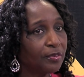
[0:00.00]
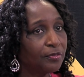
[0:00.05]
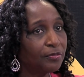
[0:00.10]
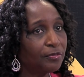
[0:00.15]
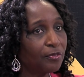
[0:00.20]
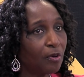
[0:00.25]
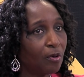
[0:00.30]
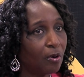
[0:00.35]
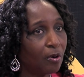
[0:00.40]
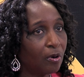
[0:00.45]

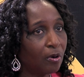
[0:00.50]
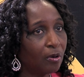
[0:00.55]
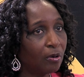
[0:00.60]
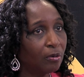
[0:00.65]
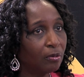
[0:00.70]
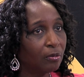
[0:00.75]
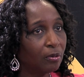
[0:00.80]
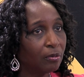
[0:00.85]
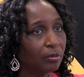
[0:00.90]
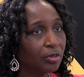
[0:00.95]

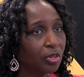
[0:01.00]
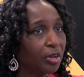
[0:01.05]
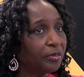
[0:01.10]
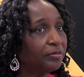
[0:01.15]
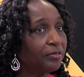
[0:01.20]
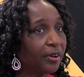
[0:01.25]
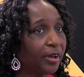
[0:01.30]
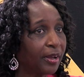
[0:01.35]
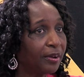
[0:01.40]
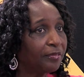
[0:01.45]
for, not
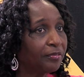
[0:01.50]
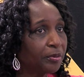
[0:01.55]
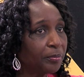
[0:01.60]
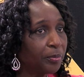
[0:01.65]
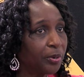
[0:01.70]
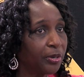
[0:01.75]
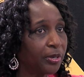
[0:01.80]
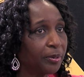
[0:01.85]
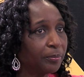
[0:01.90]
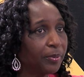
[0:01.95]
for
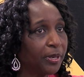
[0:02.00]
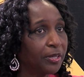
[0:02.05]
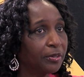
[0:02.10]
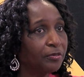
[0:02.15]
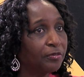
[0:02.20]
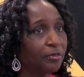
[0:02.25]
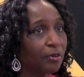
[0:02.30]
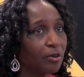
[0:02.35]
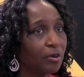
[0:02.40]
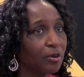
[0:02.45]
everybody,
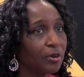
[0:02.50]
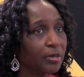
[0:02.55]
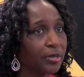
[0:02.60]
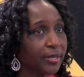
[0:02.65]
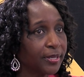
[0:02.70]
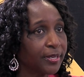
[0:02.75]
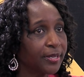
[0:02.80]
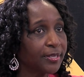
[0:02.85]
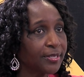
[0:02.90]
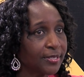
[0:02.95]
but for
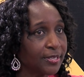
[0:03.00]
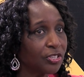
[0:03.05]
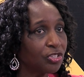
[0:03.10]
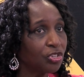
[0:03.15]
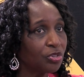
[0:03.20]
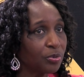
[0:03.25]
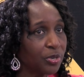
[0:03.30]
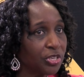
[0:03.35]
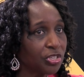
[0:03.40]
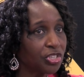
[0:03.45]

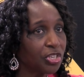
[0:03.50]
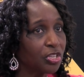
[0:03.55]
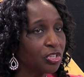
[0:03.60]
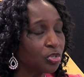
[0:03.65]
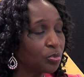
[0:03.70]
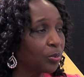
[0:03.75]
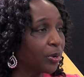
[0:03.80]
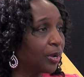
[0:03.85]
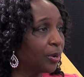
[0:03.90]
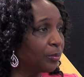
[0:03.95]

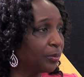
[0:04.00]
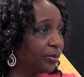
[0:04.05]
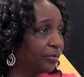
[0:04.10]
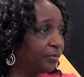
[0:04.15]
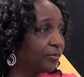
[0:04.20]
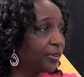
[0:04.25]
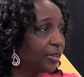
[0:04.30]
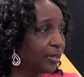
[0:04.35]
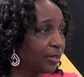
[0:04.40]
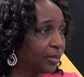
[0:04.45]
situations where we
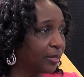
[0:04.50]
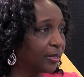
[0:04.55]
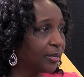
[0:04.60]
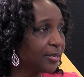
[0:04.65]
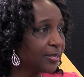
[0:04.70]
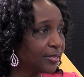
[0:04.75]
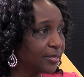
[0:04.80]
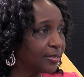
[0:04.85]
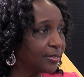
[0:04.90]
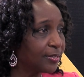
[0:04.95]
feel
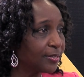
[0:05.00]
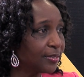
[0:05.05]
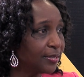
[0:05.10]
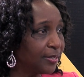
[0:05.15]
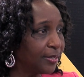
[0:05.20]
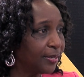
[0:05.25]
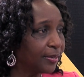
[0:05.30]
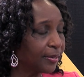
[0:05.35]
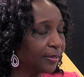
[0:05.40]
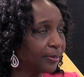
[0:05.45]
it is
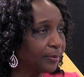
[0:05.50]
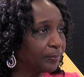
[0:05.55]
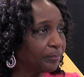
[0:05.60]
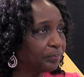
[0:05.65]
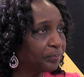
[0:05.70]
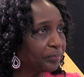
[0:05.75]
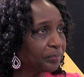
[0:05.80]
needed.